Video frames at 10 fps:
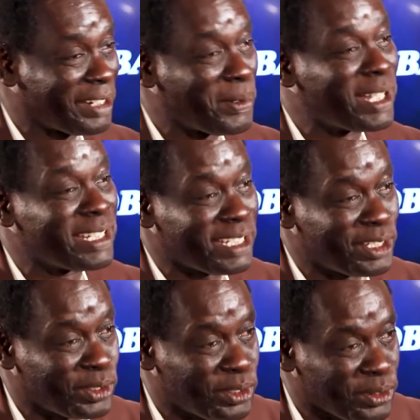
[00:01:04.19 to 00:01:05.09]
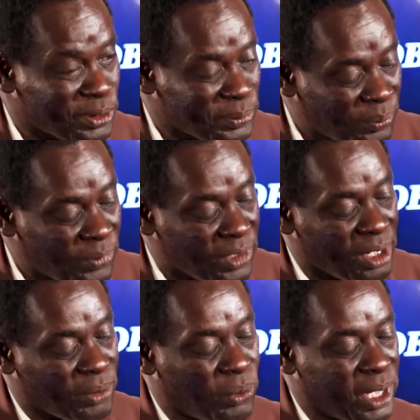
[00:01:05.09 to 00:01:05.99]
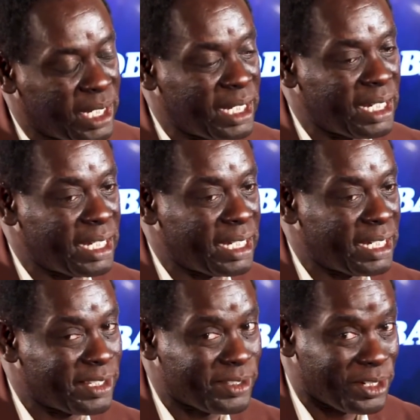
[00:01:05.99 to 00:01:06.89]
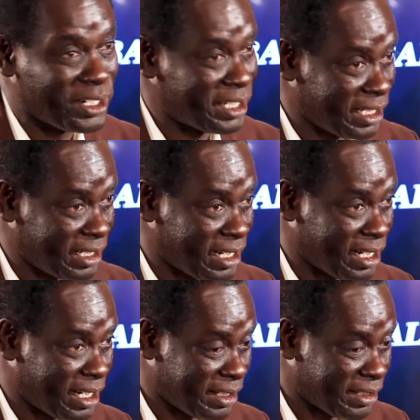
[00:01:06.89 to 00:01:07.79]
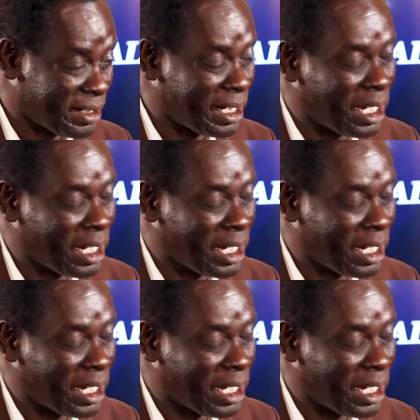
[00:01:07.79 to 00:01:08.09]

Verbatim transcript: I wanted to do. We started, as